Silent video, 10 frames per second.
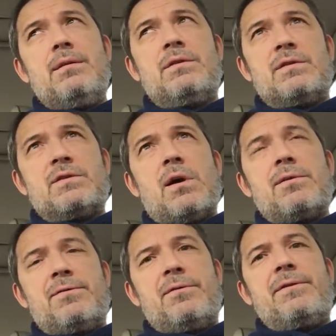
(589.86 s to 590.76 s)
to
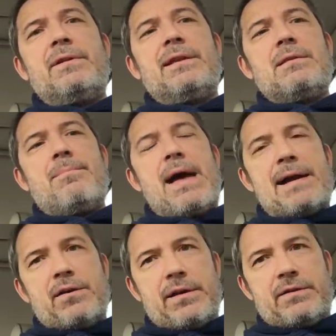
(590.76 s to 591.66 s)
start fulfilling the
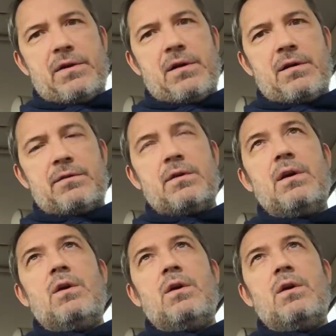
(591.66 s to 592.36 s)
backer guitars,